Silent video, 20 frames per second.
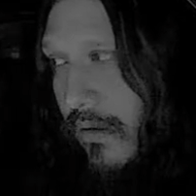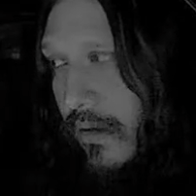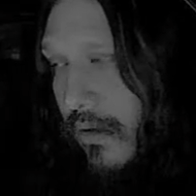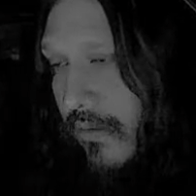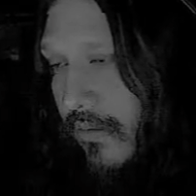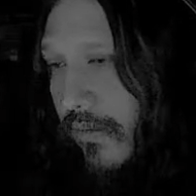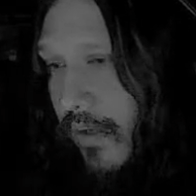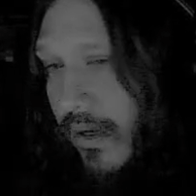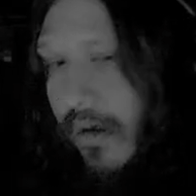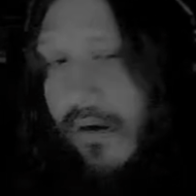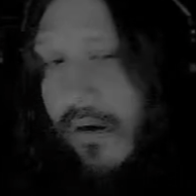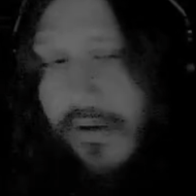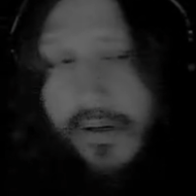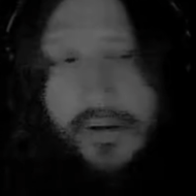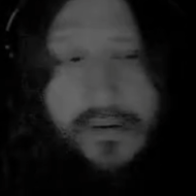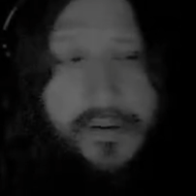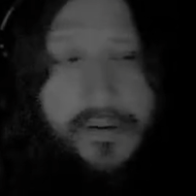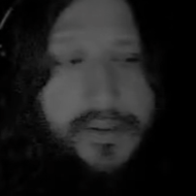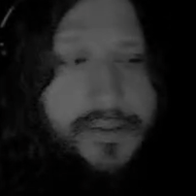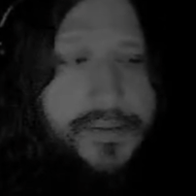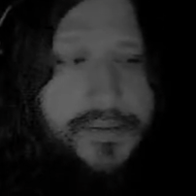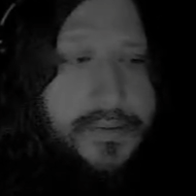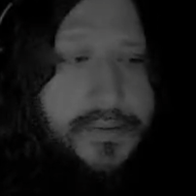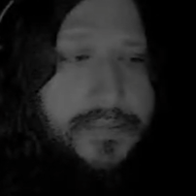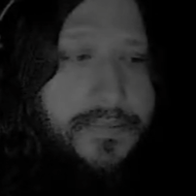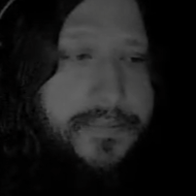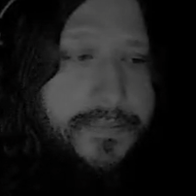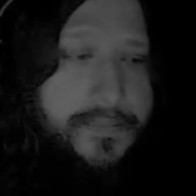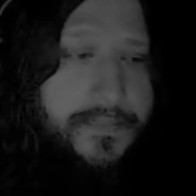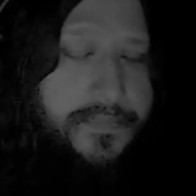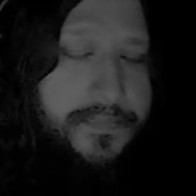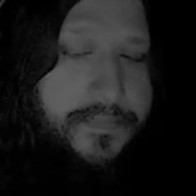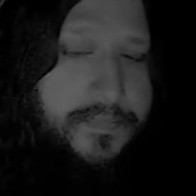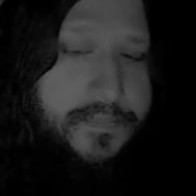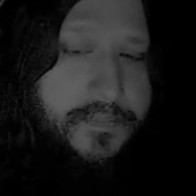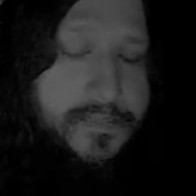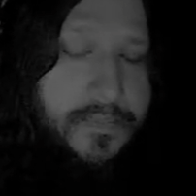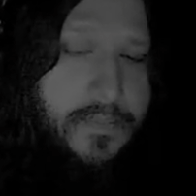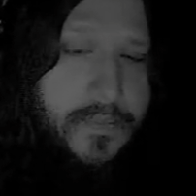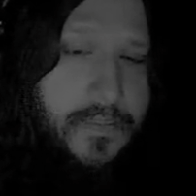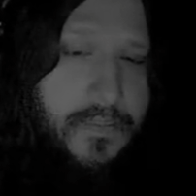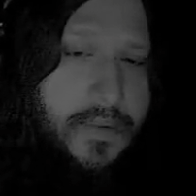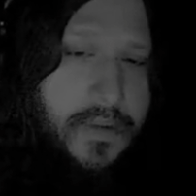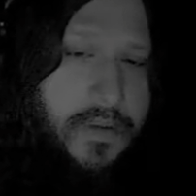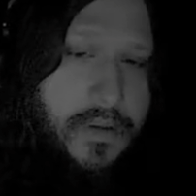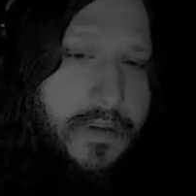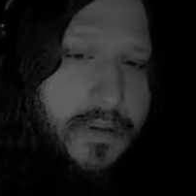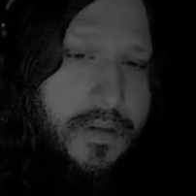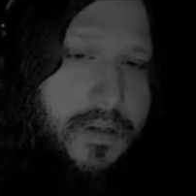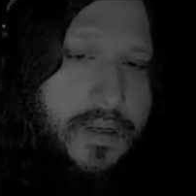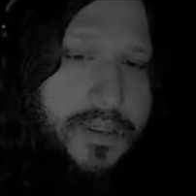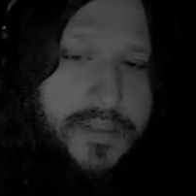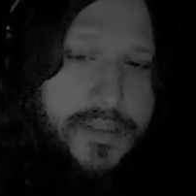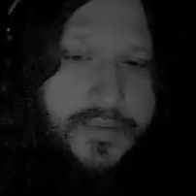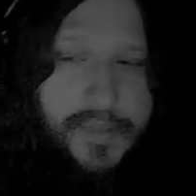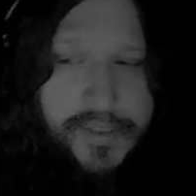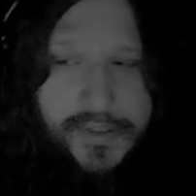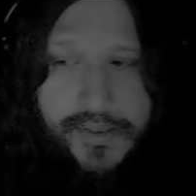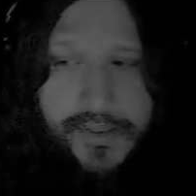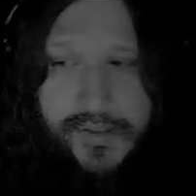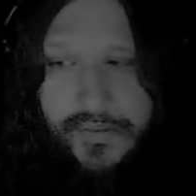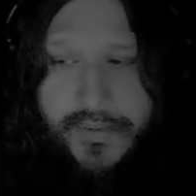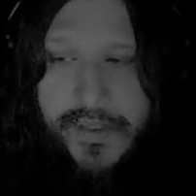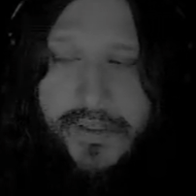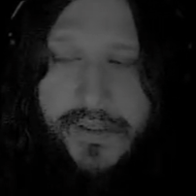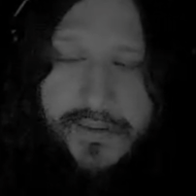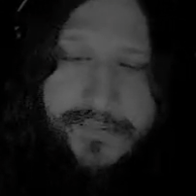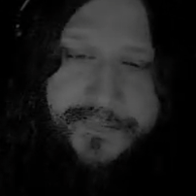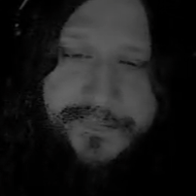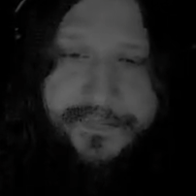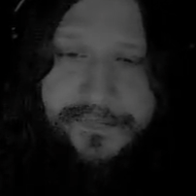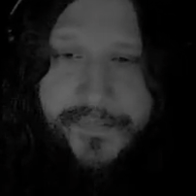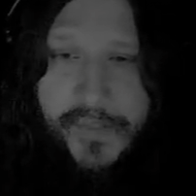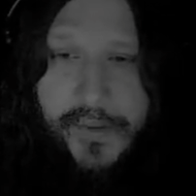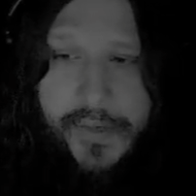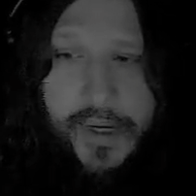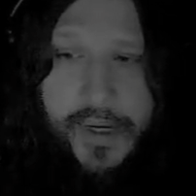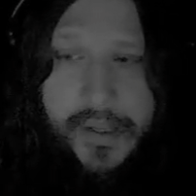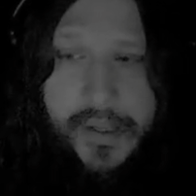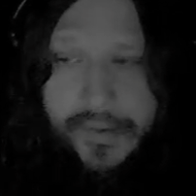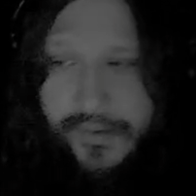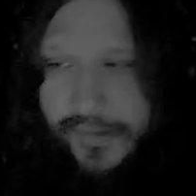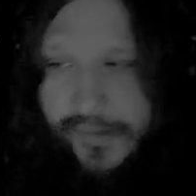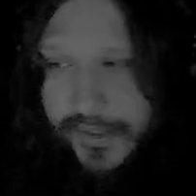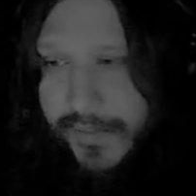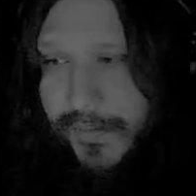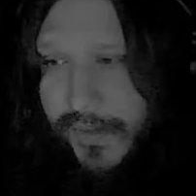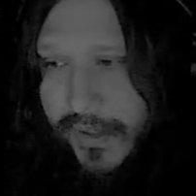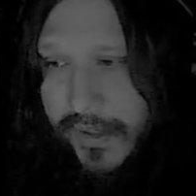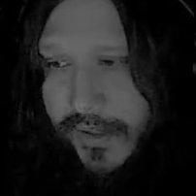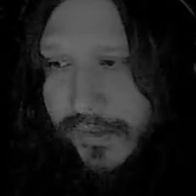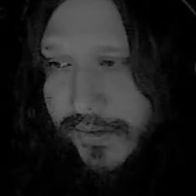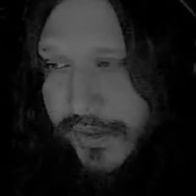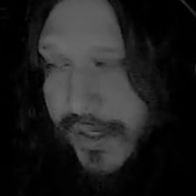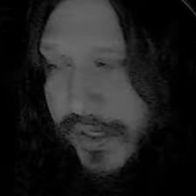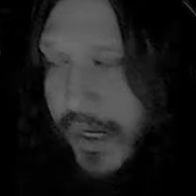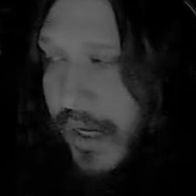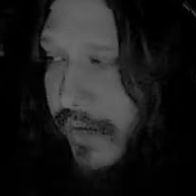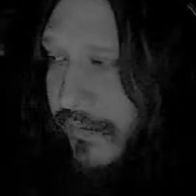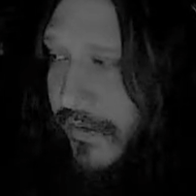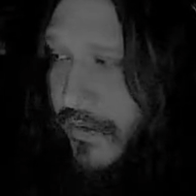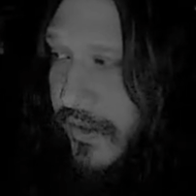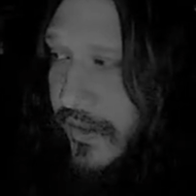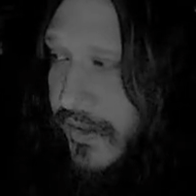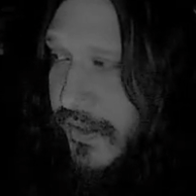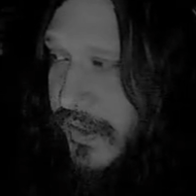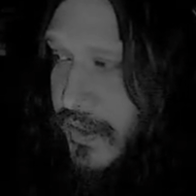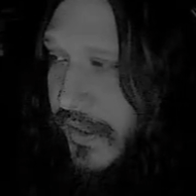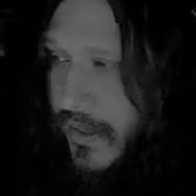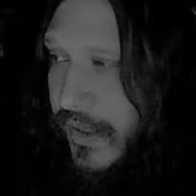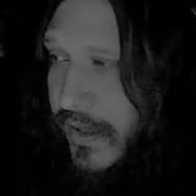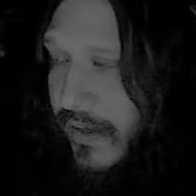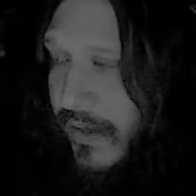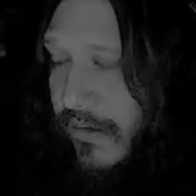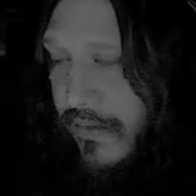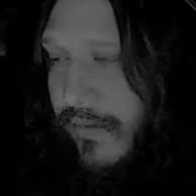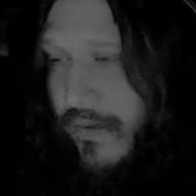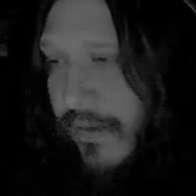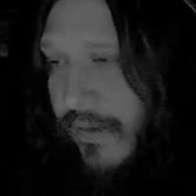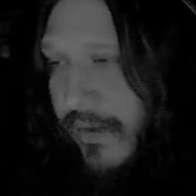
regarding all this. On Twitch, well, you're gonna have to just put it in chat if you're listening now.